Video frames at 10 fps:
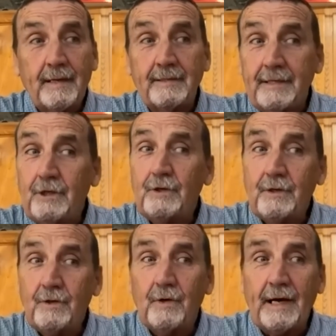I think you
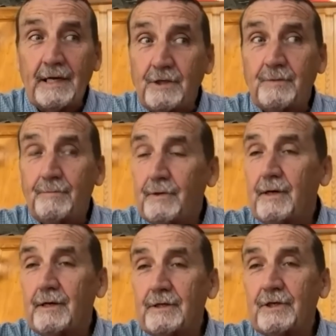can grasp
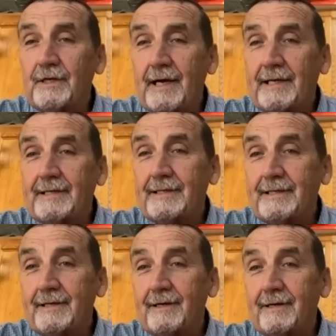a good
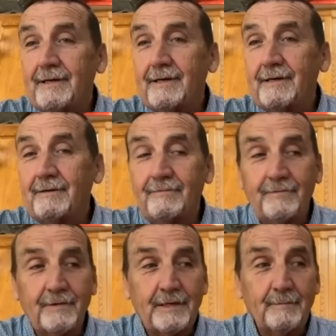idea of
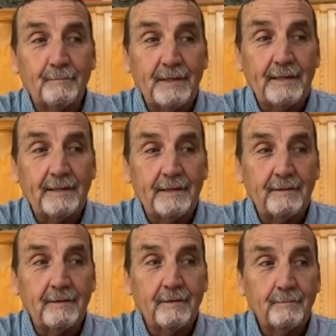it
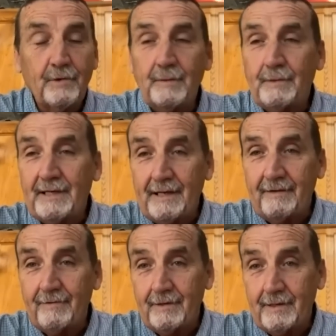being pretty
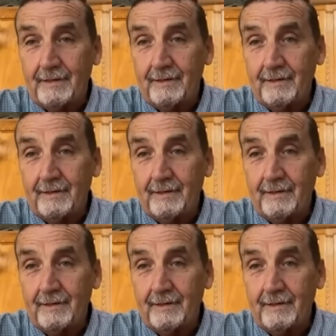benevolent